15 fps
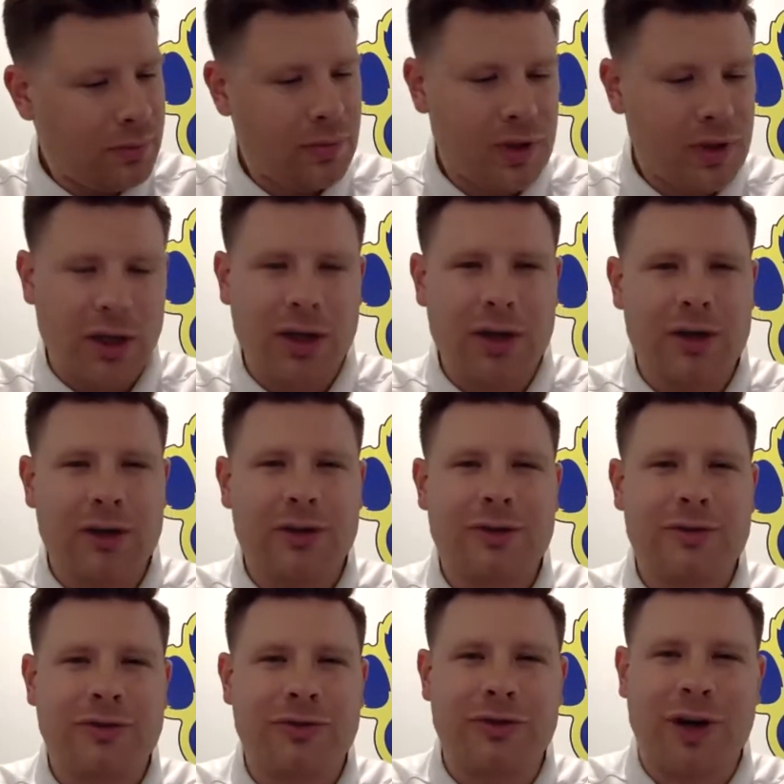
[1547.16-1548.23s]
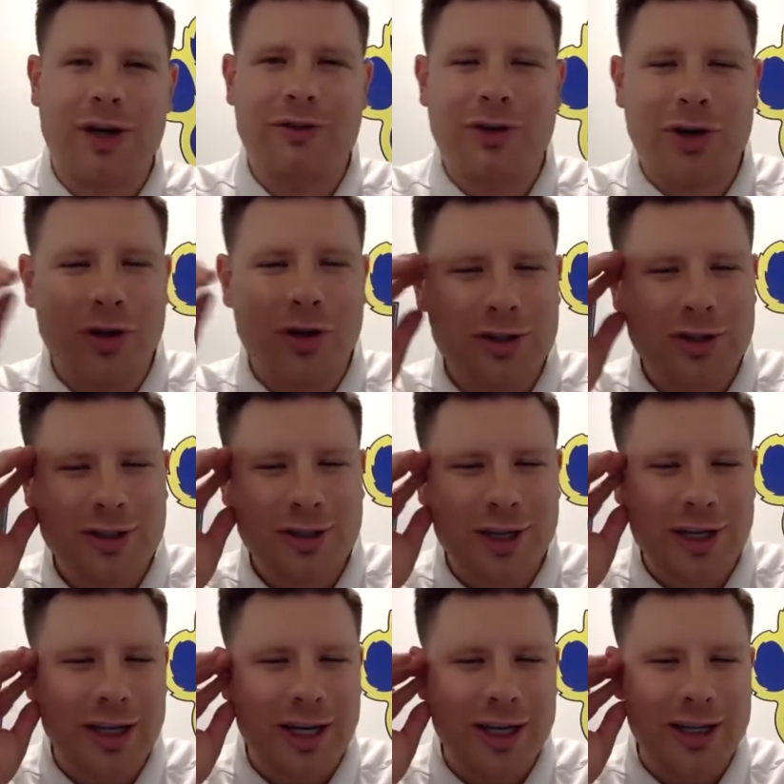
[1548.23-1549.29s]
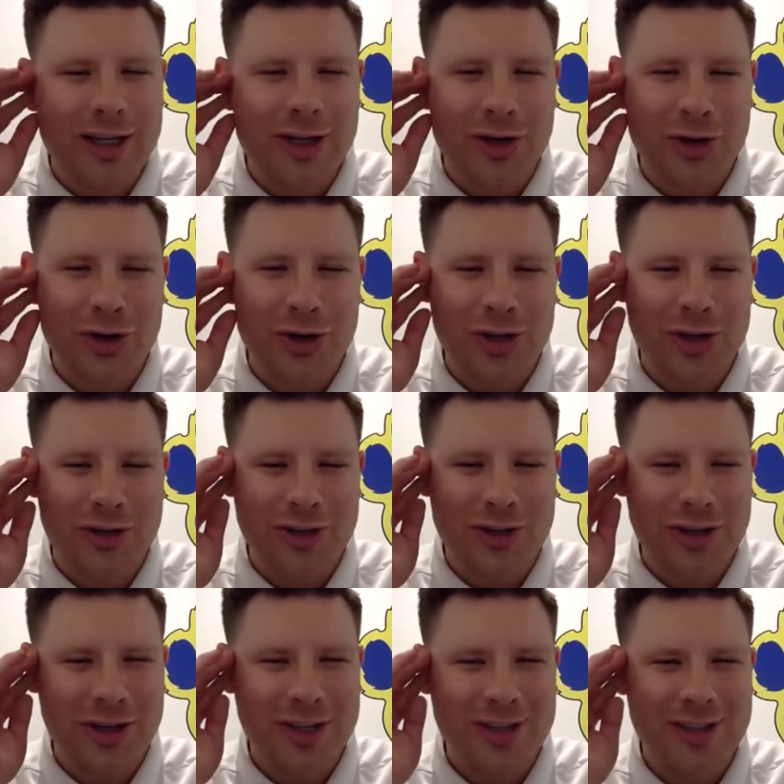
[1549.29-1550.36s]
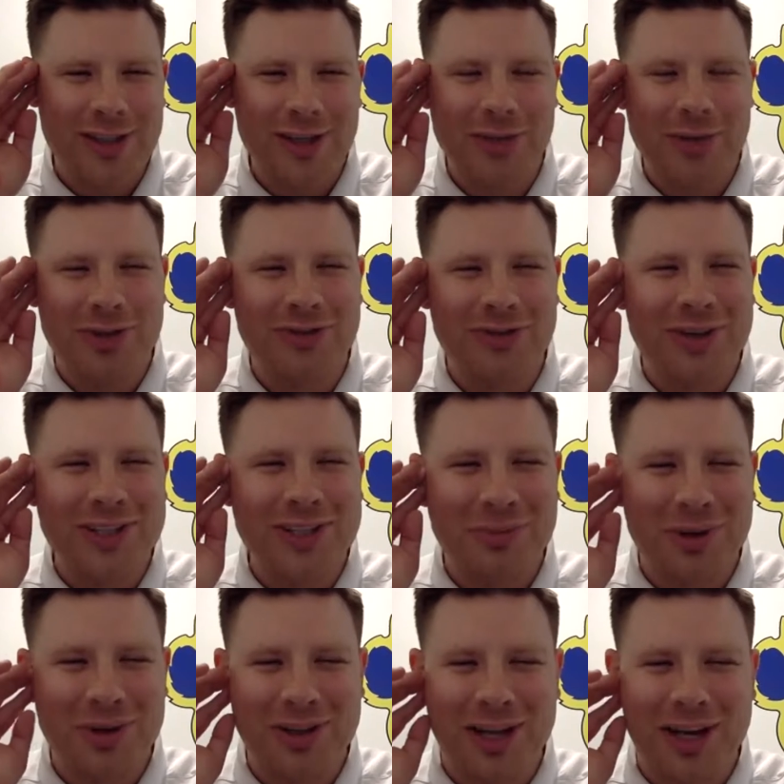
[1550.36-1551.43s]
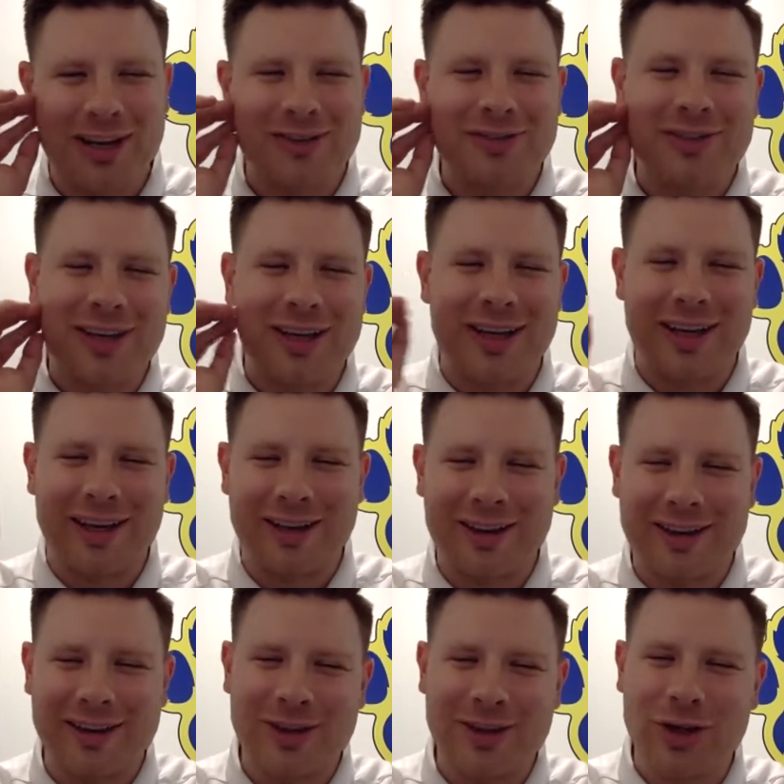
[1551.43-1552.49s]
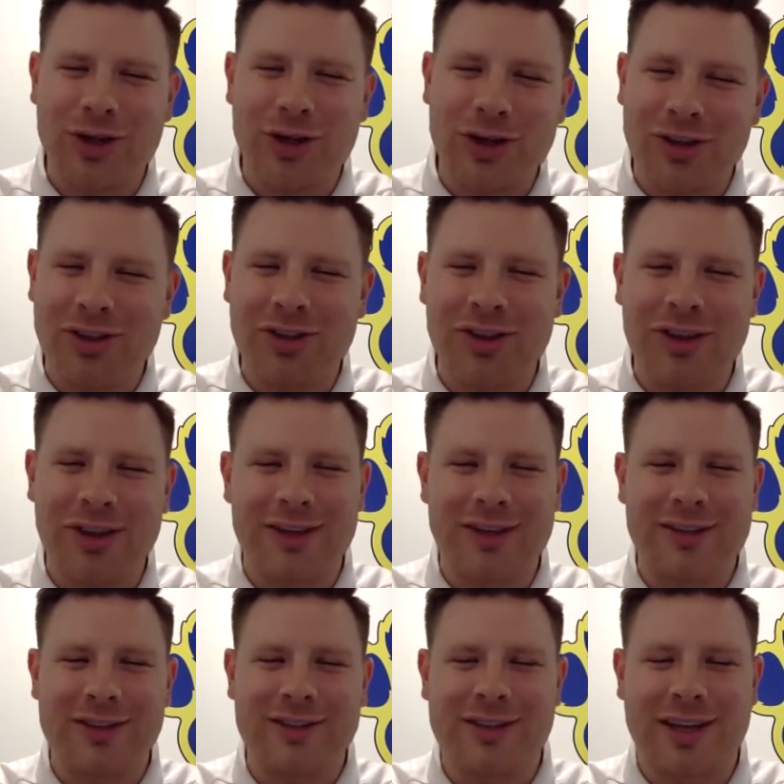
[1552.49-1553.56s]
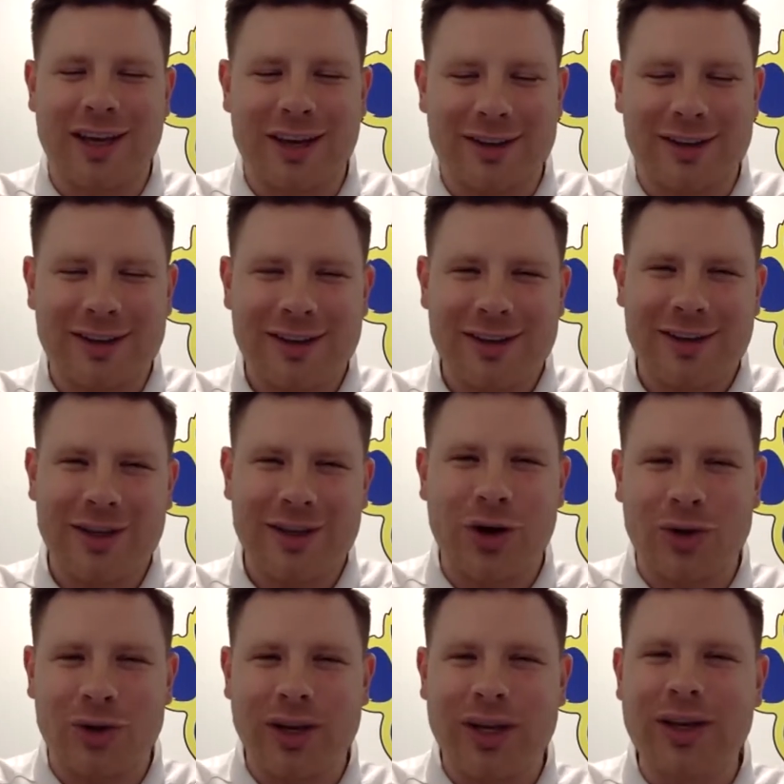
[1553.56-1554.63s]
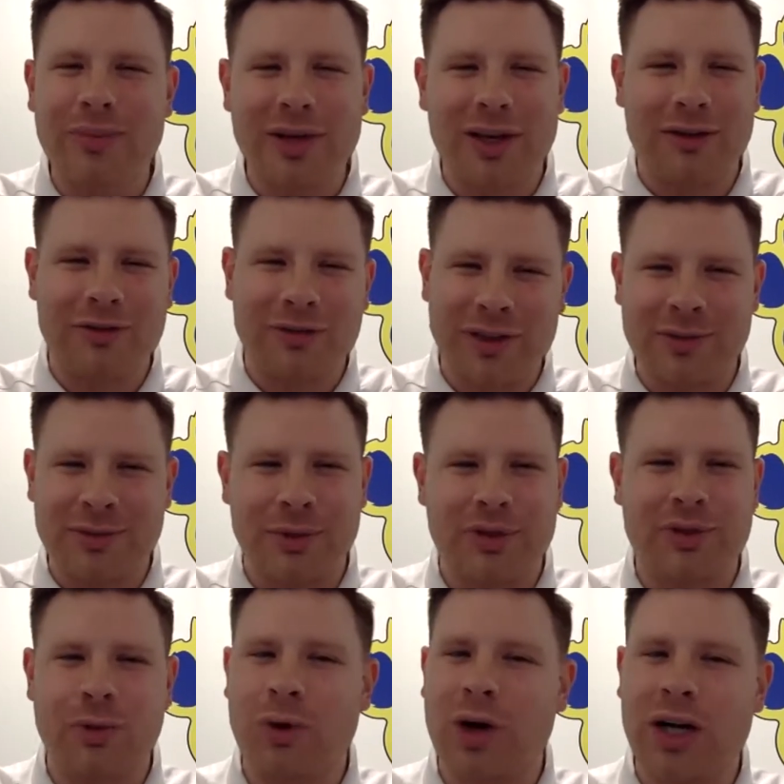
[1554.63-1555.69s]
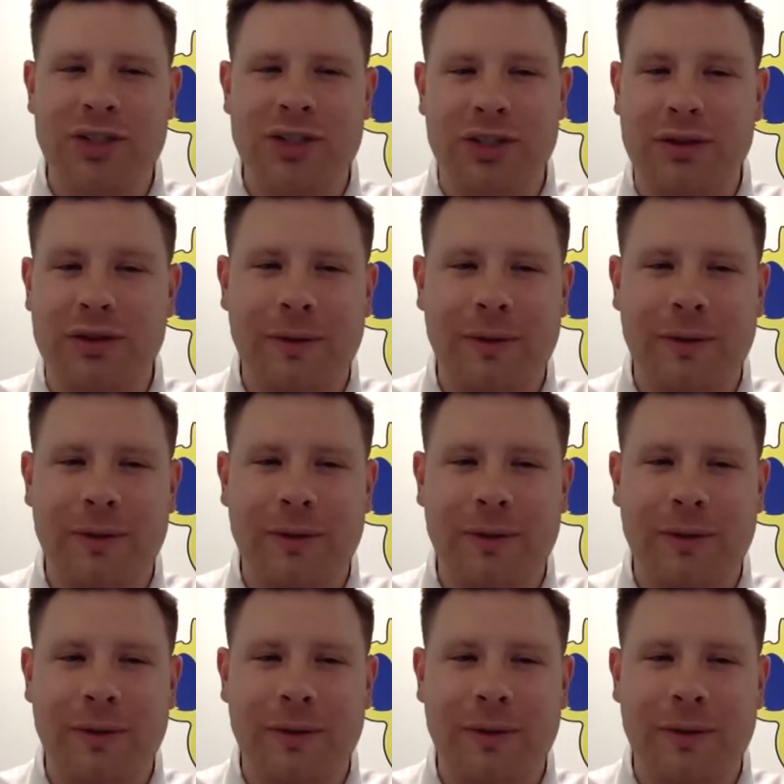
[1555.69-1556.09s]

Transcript: Yeah, I got in here early enough to hear you guys talk about the Facebook Live, and good thing is that you don't need to be on Facebook to watch it.